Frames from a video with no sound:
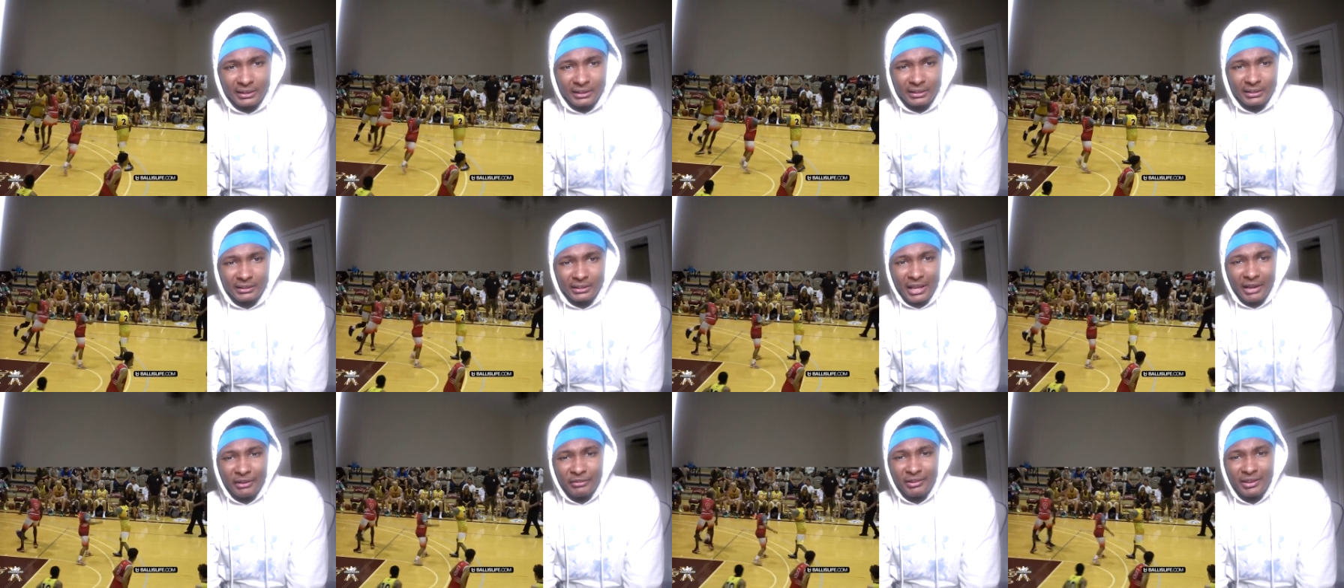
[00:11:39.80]

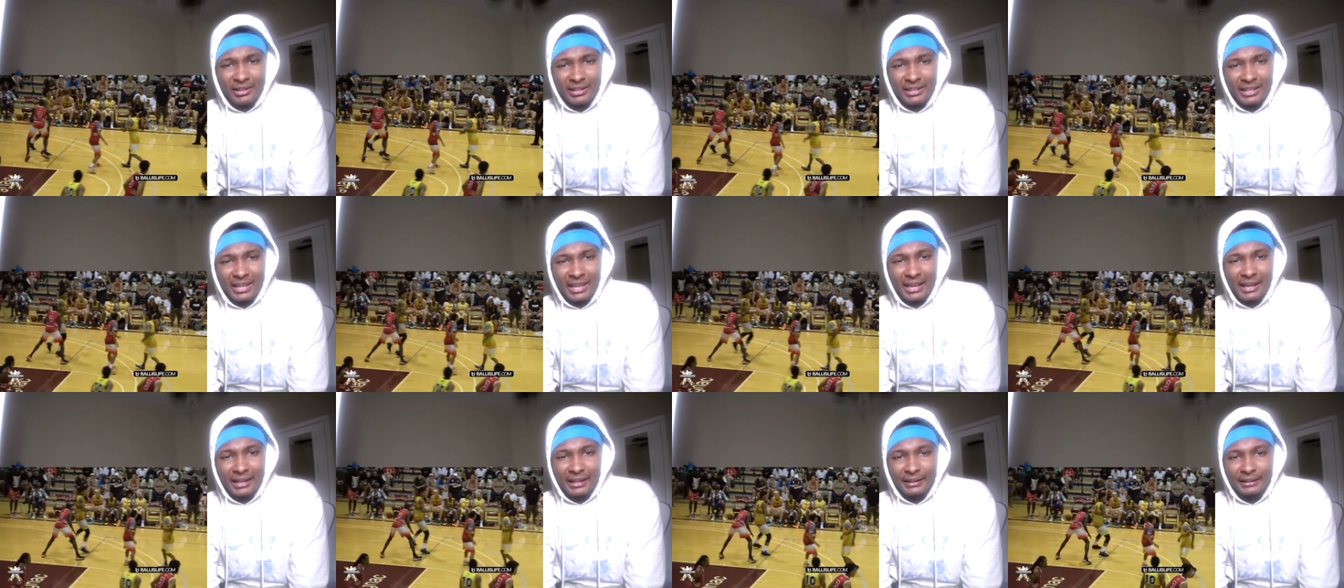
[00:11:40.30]
They really
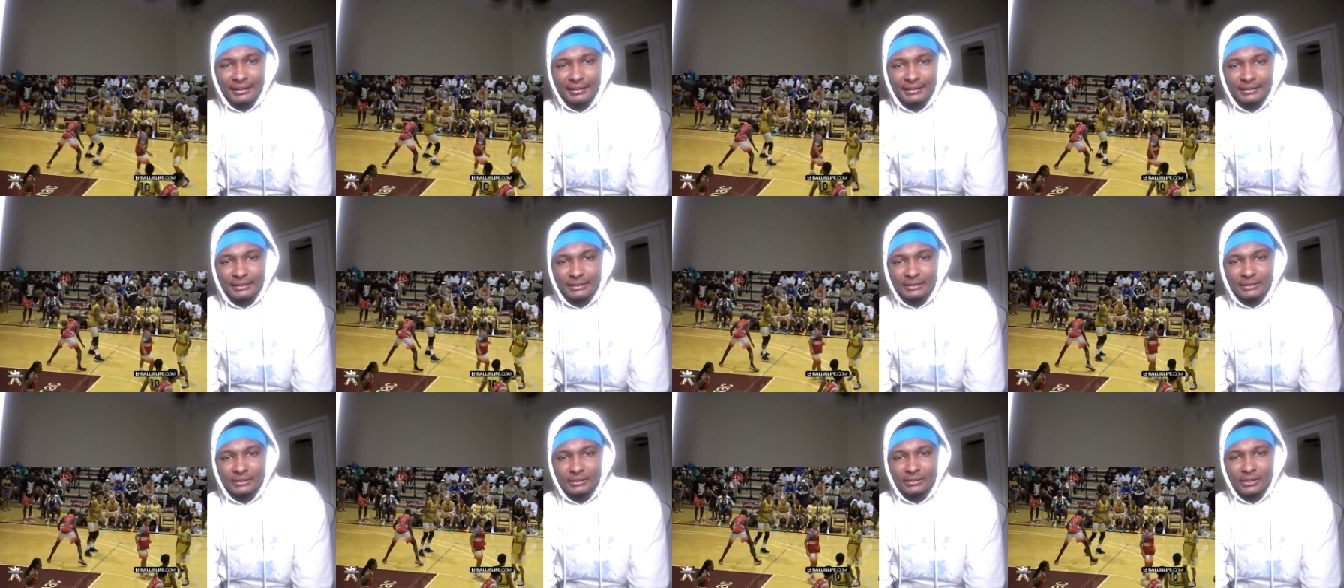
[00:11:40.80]
can't.
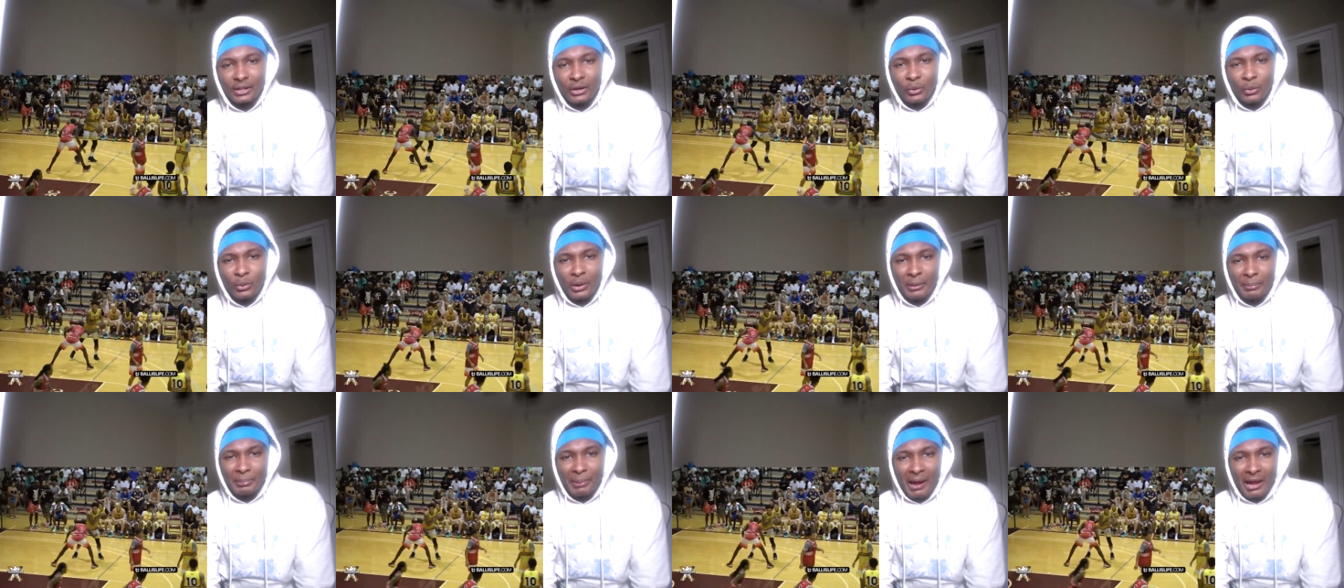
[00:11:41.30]
Go
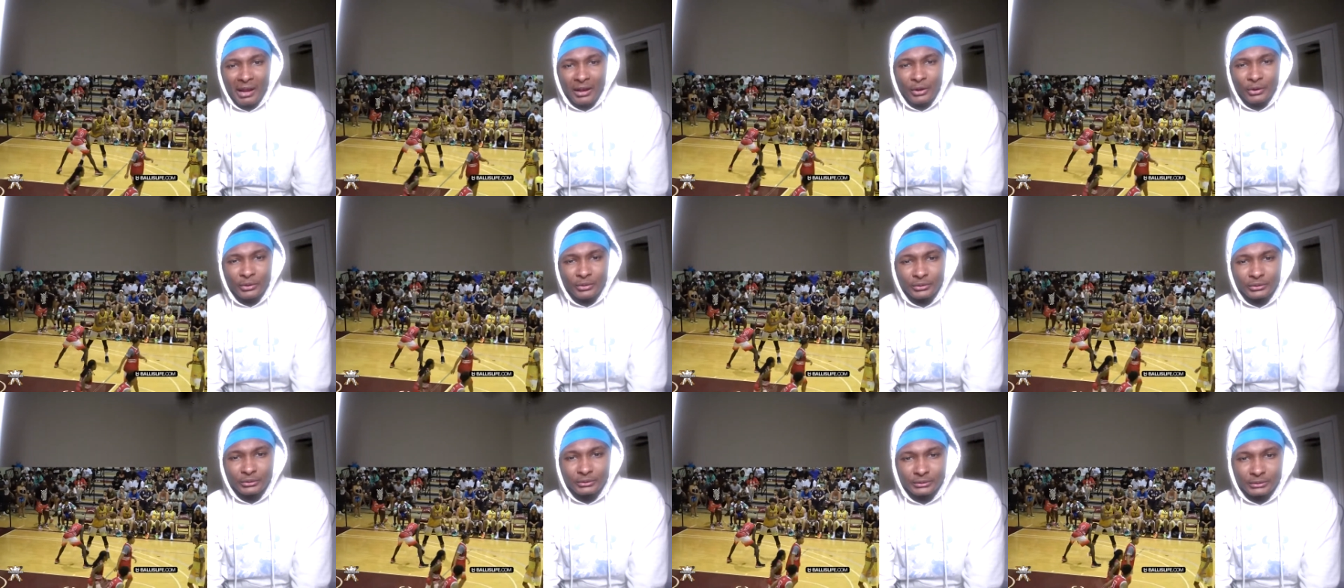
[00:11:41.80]
to work, Paolo.
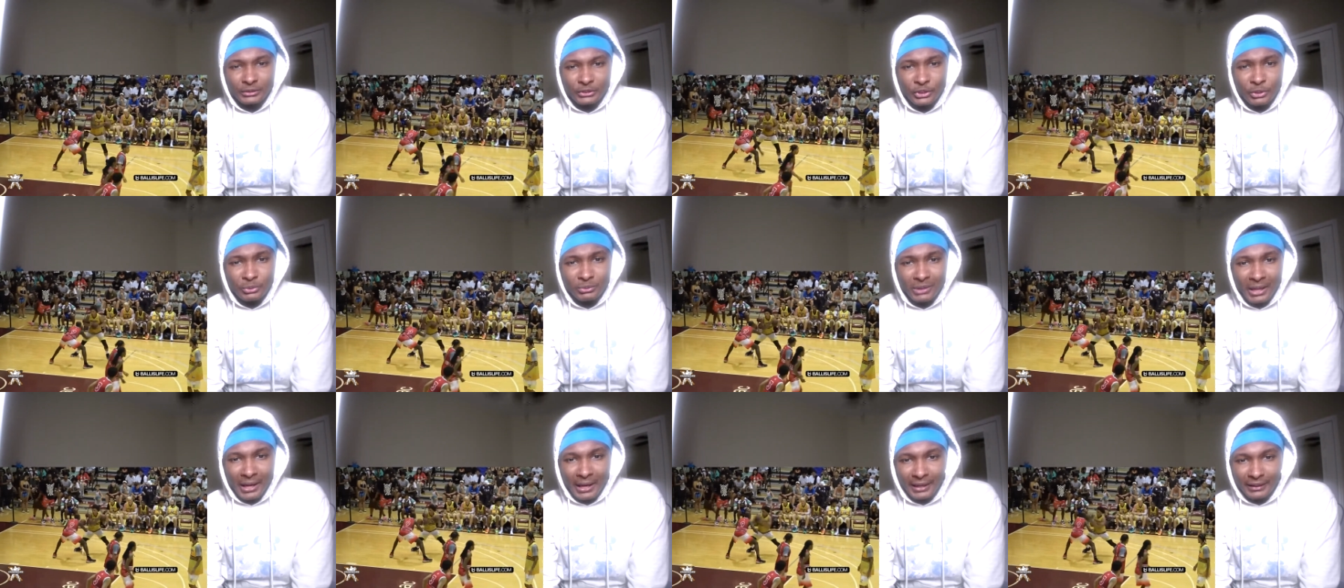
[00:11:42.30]

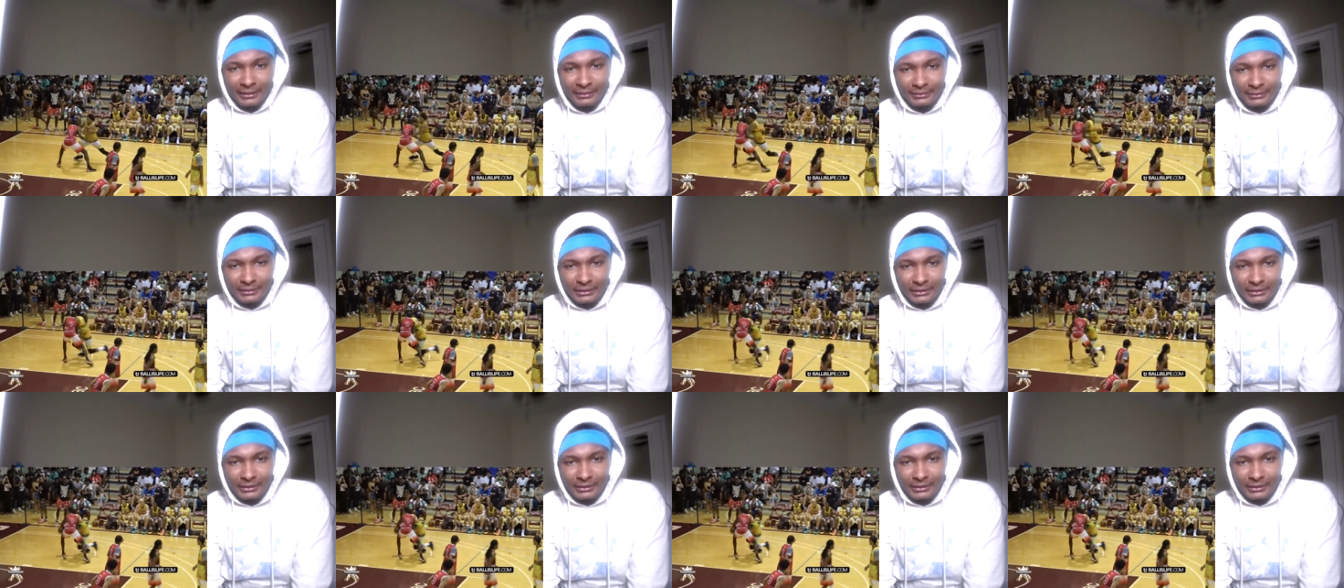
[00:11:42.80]
Shoot that.